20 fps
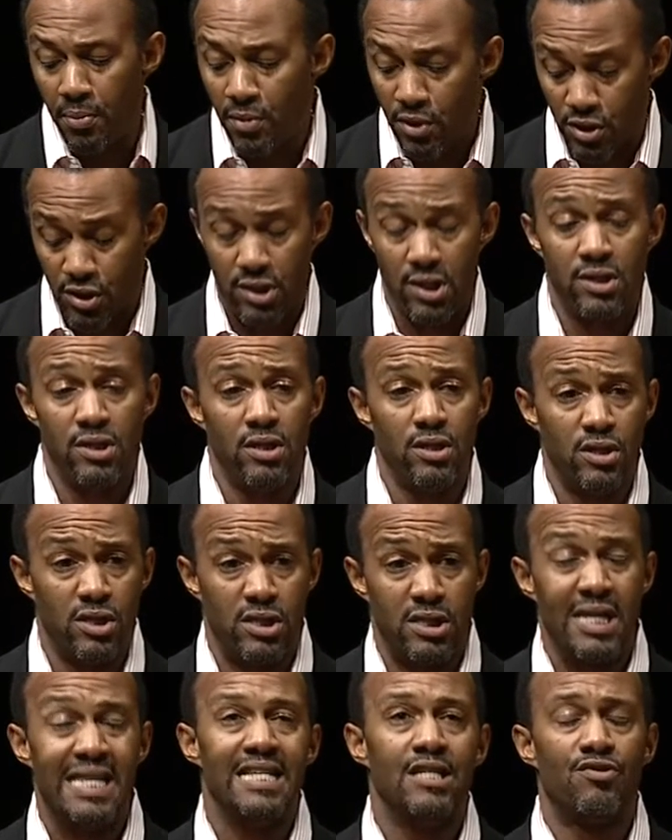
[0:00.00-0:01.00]
city,
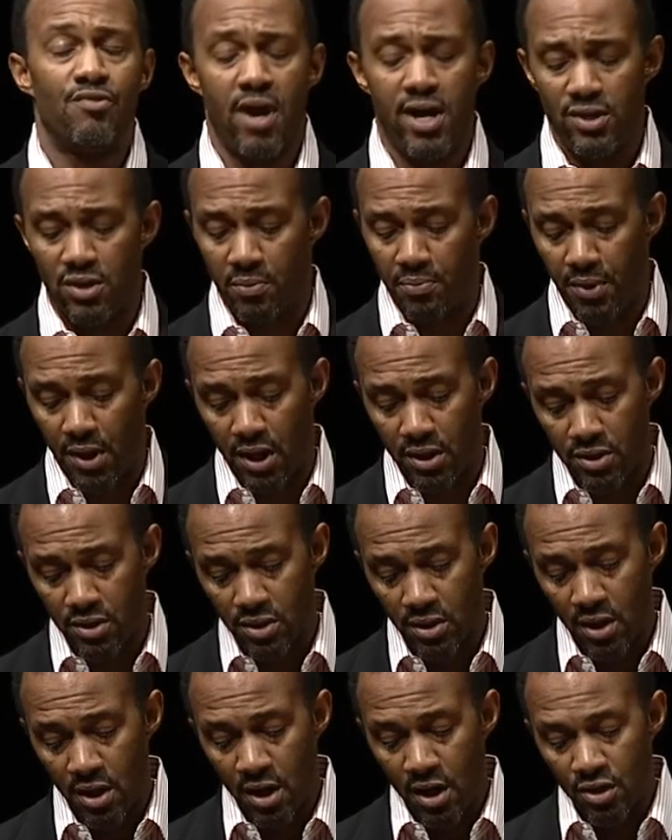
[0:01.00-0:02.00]
city transit bus
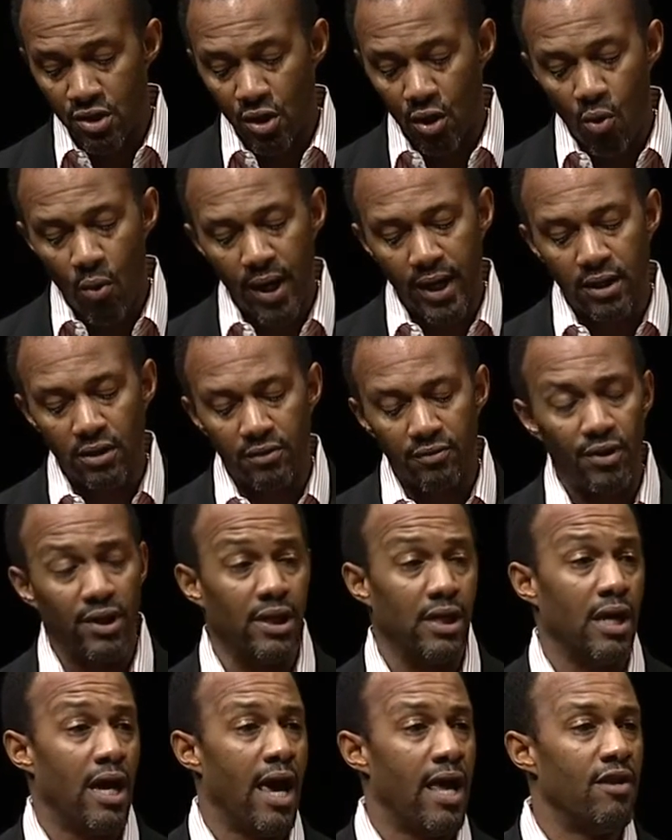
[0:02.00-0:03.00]
to
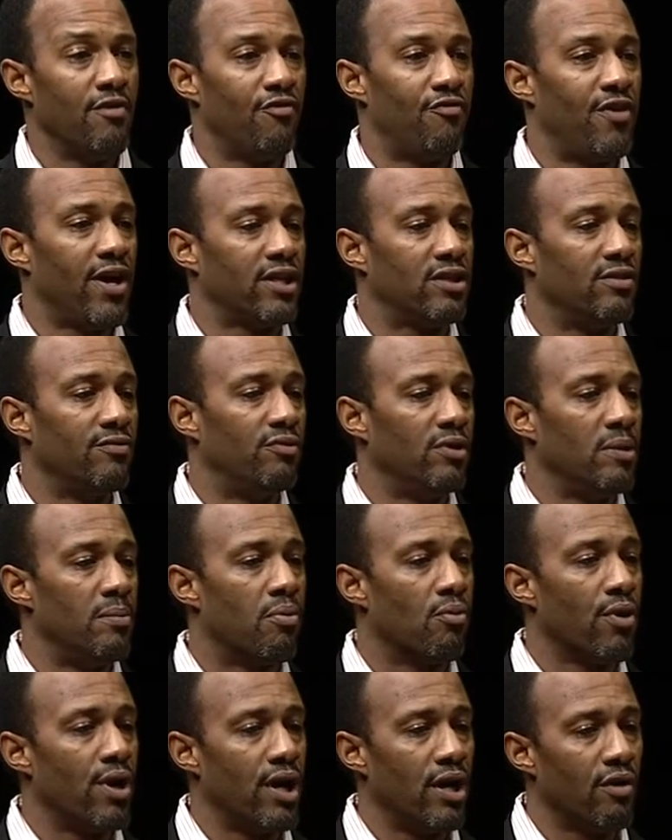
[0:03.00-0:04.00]
quickly and effectively
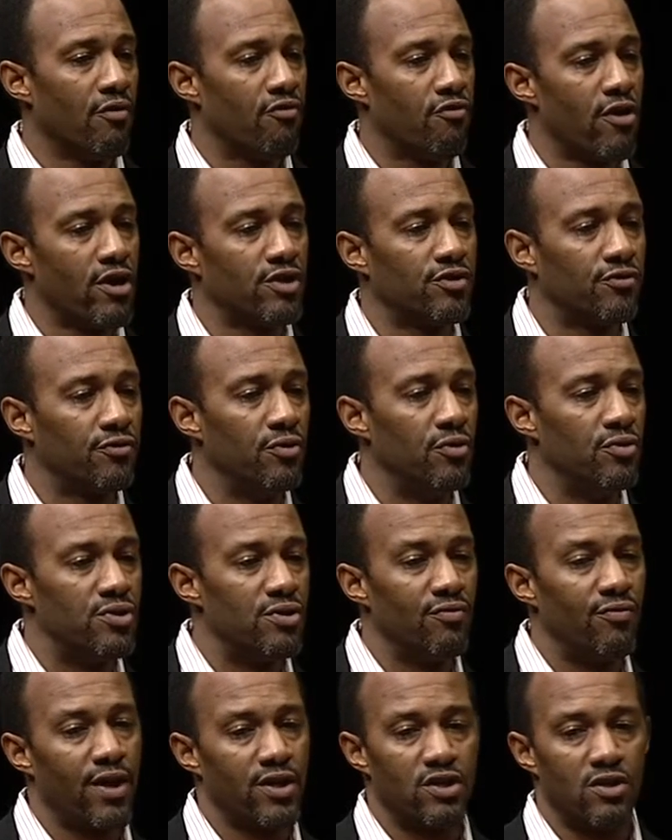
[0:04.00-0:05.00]
bring fresh fruits
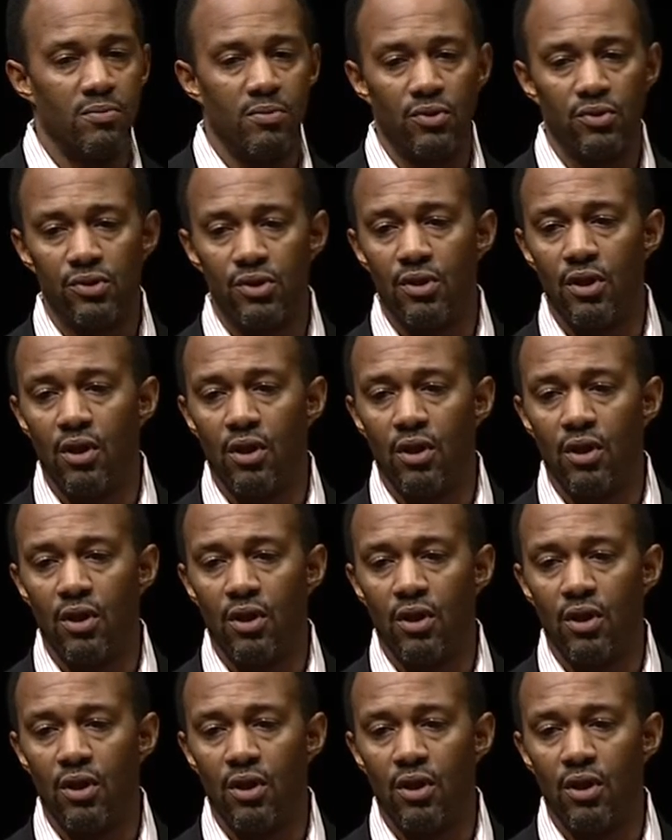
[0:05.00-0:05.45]
and vegetables to